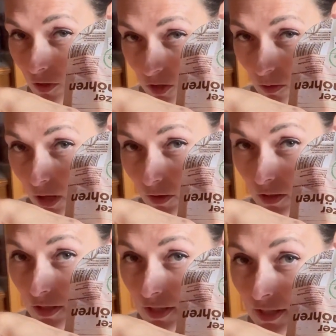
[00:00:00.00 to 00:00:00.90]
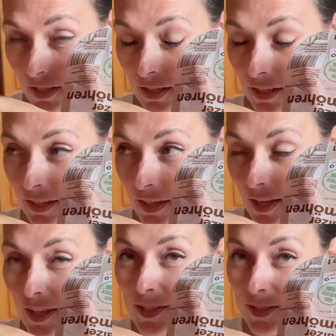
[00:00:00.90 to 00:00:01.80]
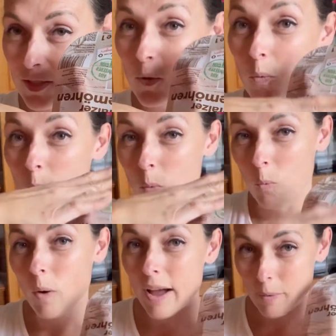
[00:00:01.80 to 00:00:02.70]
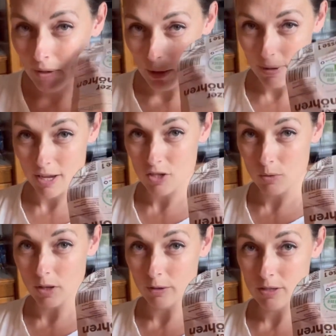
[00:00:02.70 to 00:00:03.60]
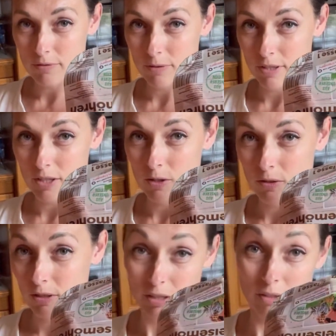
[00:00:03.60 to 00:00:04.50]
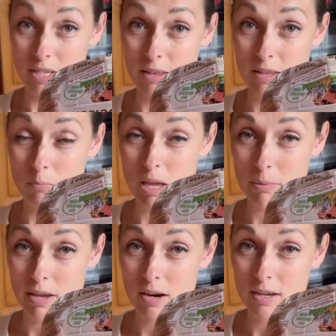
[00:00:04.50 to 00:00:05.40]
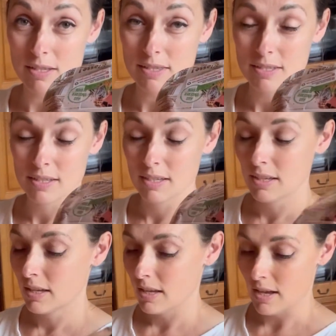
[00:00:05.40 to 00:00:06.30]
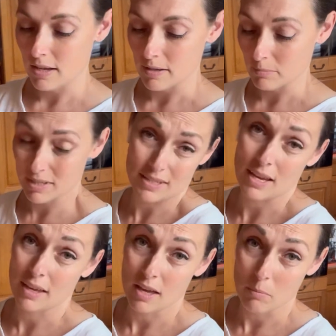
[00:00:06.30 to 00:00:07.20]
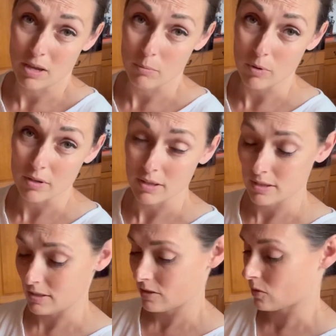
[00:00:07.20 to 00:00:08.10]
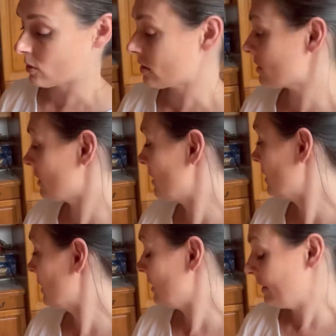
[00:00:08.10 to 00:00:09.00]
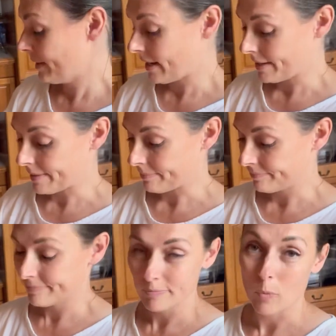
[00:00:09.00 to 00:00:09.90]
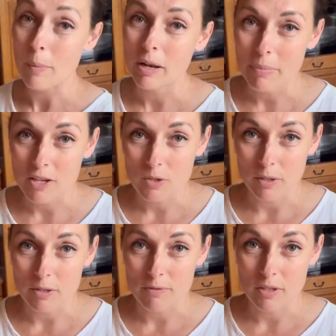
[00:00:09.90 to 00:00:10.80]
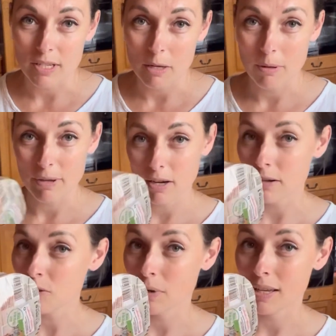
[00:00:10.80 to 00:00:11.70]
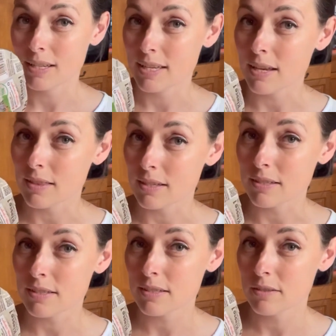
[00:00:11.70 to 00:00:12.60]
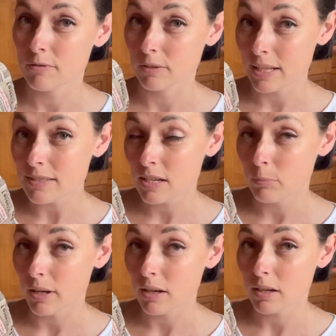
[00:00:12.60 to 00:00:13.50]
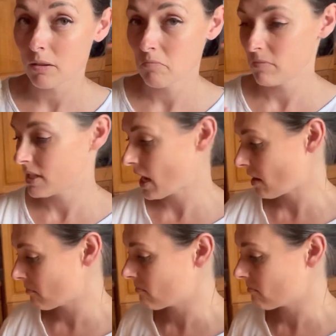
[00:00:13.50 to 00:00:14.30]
$2. So why would I pay $2 for the little teeny thing of baby carrots? Because I can't buy bulk at these stores. Why would I pay $2 for the tiny baby carrots when I can take this for less than $1, take